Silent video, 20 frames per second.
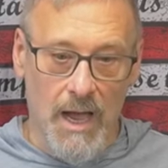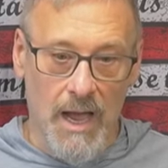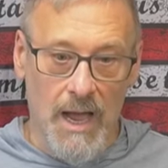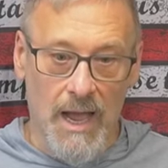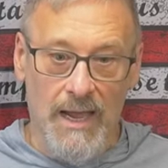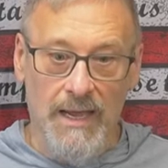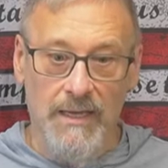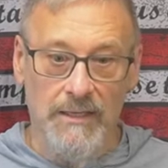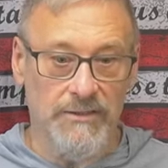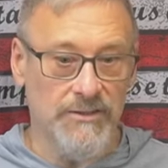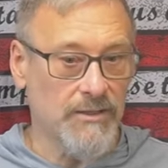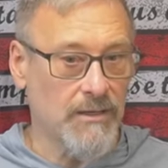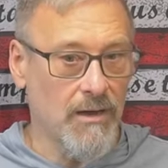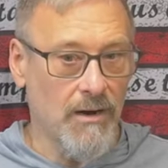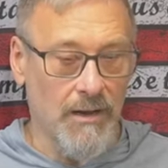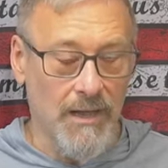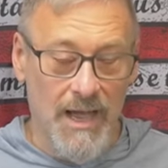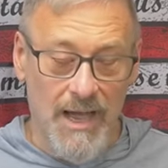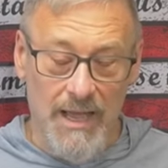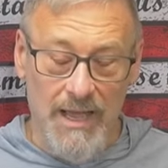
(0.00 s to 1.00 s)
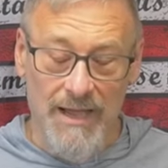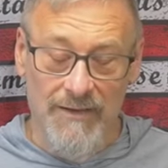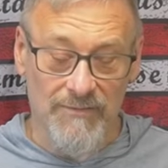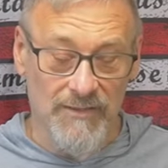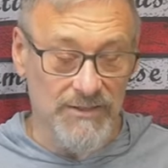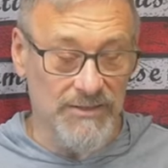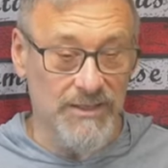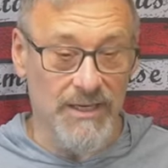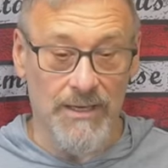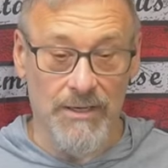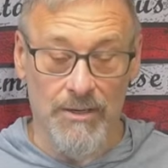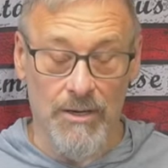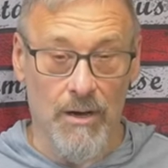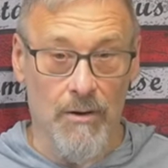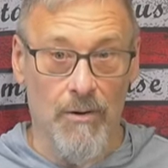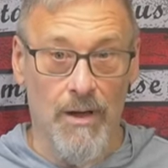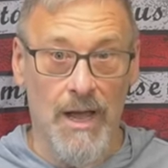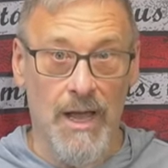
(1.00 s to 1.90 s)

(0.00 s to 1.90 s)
I could, I have to say no.